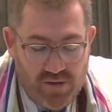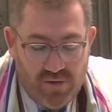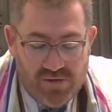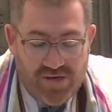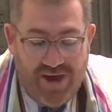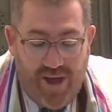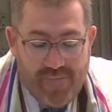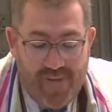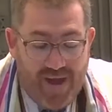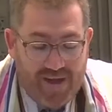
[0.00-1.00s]
who did not
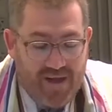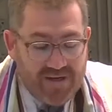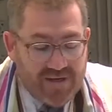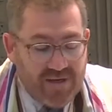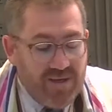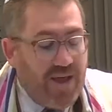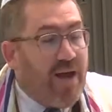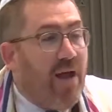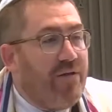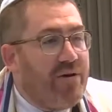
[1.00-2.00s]
make us like
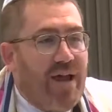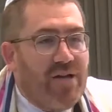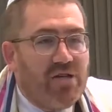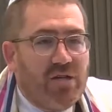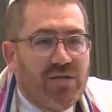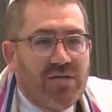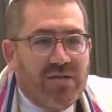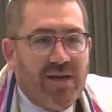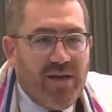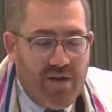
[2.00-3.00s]
other nations
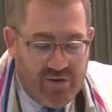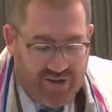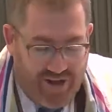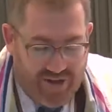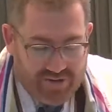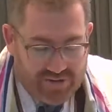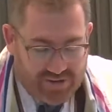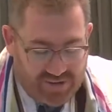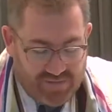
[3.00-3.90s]
in other lands.